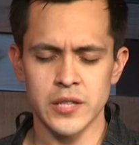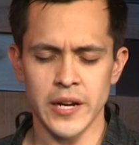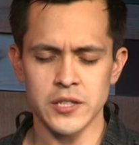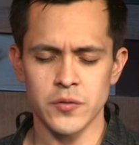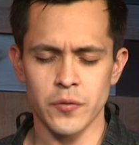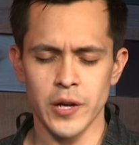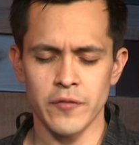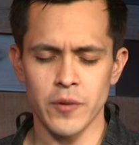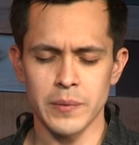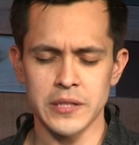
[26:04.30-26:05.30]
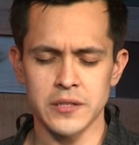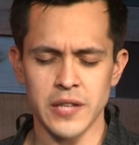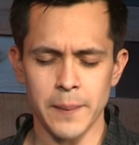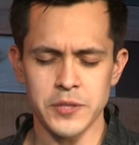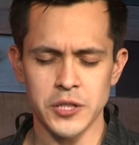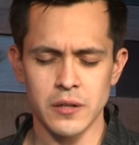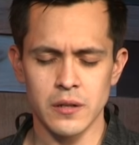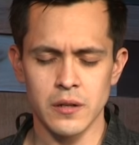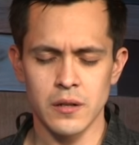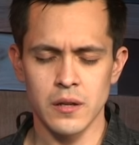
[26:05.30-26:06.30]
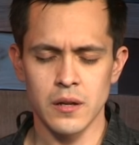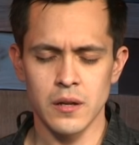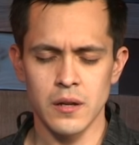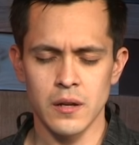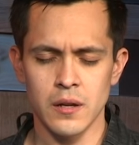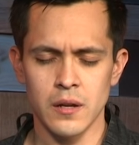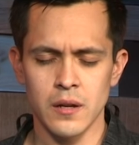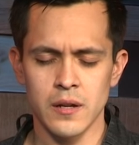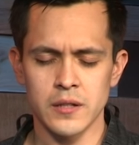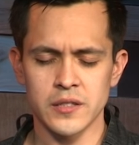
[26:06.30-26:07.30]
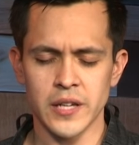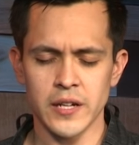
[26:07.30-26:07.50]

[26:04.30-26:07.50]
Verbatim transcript: us free from deception, set